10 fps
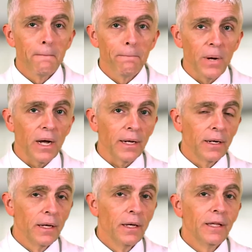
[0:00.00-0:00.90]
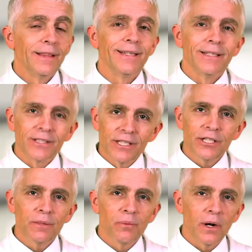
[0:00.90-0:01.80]
But the
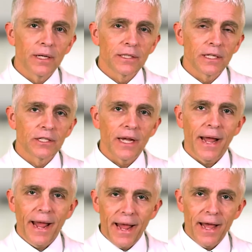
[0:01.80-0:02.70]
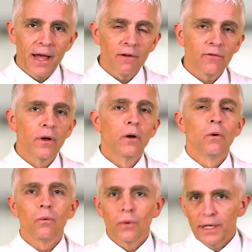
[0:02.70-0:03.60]
decision process to have
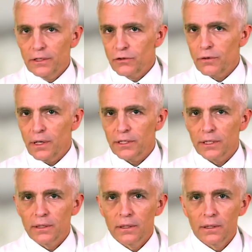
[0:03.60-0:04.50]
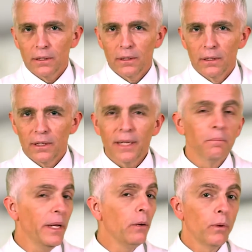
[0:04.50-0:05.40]
reconstruction
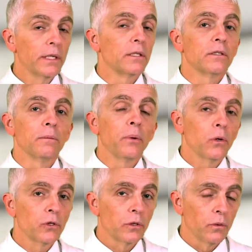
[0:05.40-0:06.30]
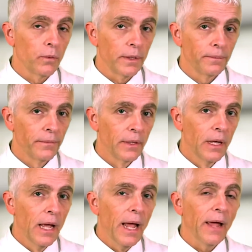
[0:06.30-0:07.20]
in many ways is a personal
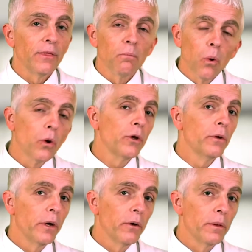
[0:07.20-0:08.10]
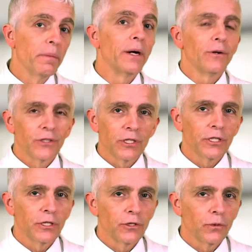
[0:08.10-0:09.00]
one. And the more you know, the better
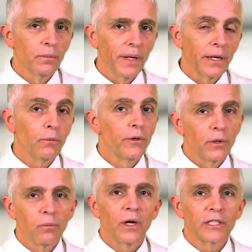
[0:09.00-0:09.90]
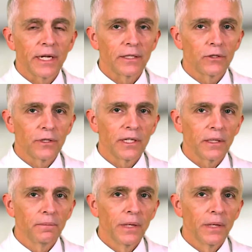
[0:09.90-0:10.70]
decisions you'll make with your breast cancer team.